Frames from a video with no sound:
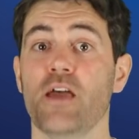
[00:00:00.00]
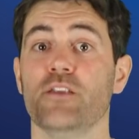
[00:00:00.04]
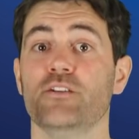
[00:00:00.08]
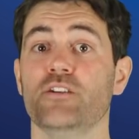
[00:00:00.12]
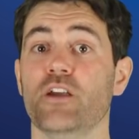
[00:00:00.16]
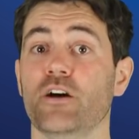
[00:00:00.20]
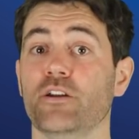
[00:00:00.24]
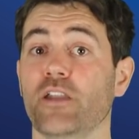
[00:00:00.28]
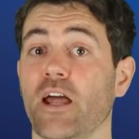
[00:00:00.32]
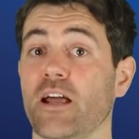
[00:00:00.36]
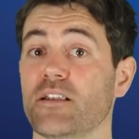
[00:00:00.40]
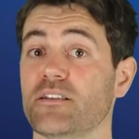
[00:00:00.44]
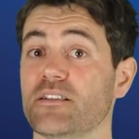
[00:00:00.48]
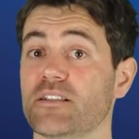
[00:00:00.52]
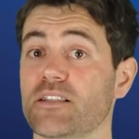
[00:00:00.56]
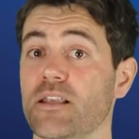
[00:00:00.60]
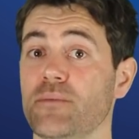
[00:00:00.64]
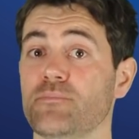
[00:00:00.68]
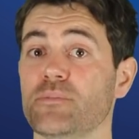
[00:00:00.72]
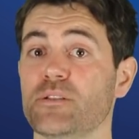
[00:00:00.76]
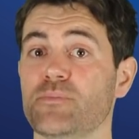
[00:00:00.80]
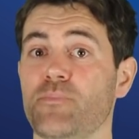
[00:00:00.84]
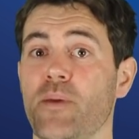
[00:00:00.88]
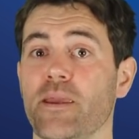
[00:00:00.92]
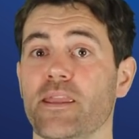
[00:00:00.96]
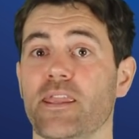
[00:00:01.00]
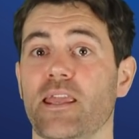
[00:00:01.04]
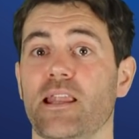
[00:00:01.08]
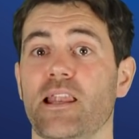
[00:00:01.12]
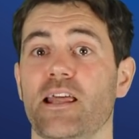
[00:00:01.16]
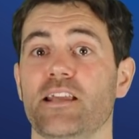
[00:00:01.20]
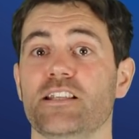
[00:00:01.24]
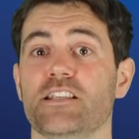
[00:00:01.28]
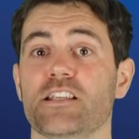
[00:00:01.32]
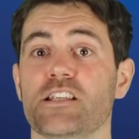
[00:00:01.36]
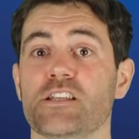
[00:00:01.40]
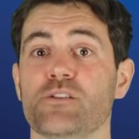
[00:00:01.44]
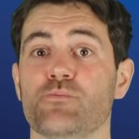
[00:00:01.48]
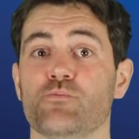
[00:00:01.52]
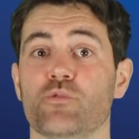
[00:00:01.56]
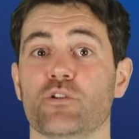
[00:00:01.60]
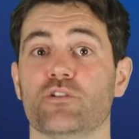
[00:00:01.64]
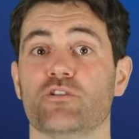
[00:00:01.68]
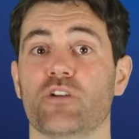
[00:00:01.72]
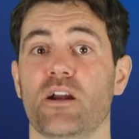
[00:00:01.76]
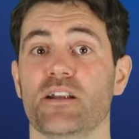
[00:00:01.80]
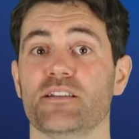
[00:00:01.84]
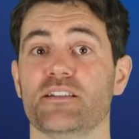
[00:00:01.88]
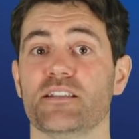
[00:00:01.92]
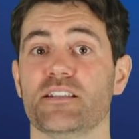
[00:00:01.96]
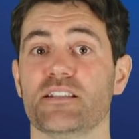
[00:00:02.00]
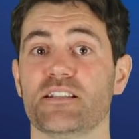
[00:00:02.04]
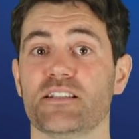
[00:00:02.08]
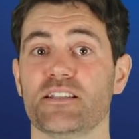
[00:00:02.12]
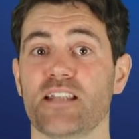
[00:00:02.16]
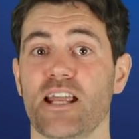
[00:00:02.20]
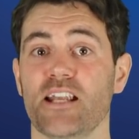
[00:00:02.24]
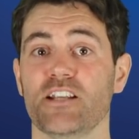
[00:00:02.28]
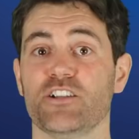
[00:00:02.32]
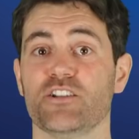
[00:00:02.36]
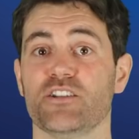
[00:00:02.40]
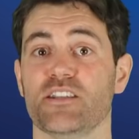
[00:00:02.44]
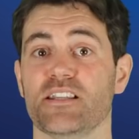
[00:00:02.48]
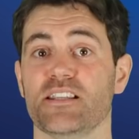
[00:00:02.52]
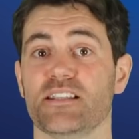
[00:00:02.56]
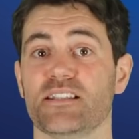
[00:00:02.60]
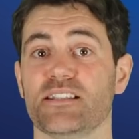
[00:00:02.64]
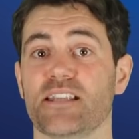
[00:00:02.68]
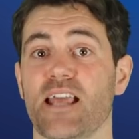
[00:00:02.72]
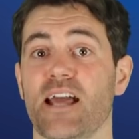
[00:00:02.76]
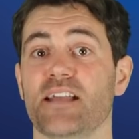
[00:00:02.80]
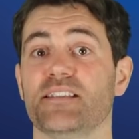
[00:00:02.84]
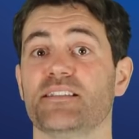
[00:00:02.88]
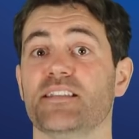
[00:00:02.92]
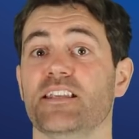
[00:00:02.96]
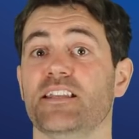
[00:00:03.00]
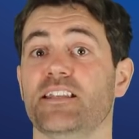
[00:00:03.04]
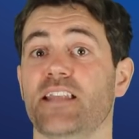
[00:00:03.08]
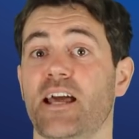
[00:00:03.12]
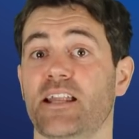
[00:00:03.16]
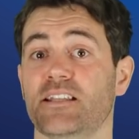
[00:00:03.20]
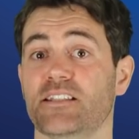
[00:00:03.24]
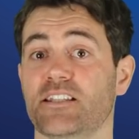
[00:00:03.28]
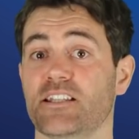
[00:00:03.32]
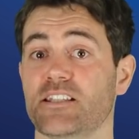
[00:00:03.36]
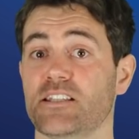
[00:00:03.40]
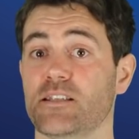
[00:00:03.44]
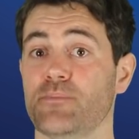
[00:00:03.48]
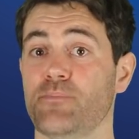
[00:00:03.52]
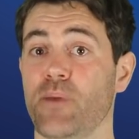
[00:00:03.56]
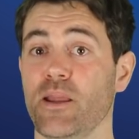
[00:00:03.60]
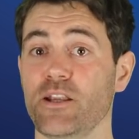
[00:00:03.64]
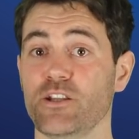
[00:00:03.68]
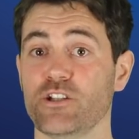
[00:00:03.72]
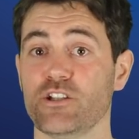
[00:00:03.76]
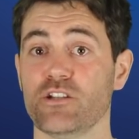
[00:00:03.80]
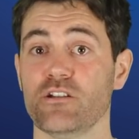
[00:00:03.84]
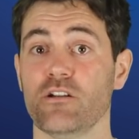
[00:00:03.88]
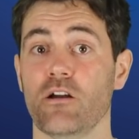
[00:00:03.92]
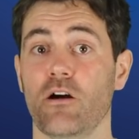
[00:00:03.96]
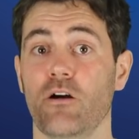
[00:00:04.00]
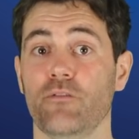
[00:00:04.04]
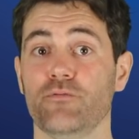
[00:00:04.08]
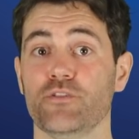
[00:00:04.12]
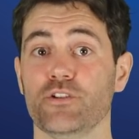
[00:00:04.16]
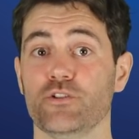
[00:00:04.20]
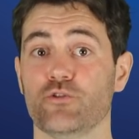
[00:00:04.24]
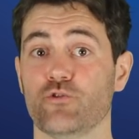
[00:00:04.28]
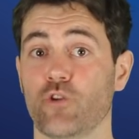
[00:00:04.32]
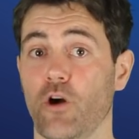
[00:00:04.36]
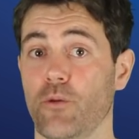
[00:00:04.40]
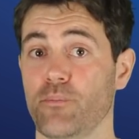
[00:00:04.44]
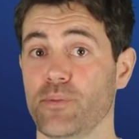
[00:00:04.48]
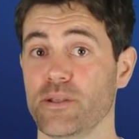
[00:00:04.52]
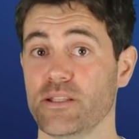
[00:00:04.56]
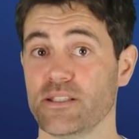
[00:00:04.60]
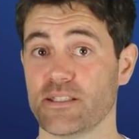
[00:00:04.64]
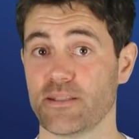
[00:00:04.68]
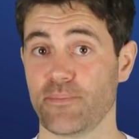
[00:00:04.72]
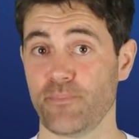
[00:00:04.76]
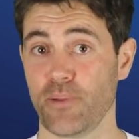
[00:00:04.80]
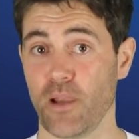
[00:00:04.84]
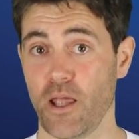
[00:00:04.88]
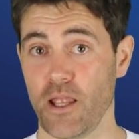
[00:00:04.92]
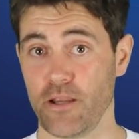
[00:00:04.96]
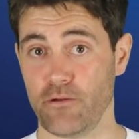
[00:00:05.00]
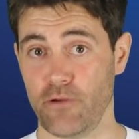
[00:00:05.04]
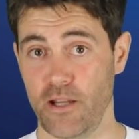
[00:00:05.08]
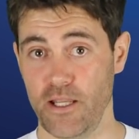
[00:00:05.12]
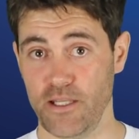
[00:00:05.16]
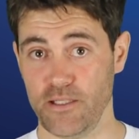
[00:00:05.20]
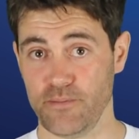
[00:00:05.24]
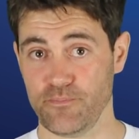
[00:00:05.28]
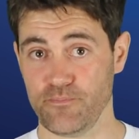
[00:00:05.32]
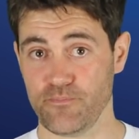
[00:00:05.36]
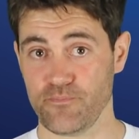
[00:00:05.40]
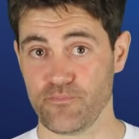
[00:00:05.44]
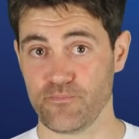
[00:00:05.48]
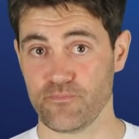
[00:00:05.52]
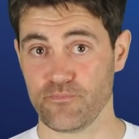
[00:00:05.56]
No doubt some speculators were trying to stash these sats in anticipation of the drop in supply rate.